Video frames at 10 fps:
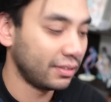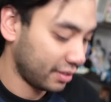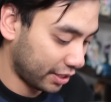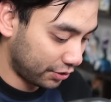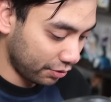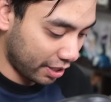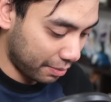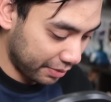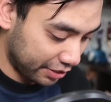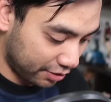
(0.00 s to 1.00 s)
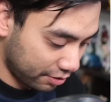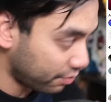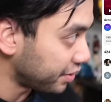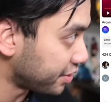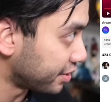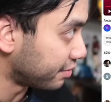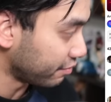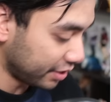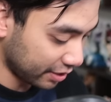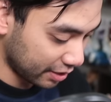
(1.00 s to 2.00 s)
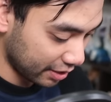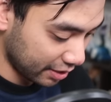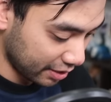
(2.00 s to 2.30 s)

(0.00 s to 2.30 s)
I saw that on my Twitter recently.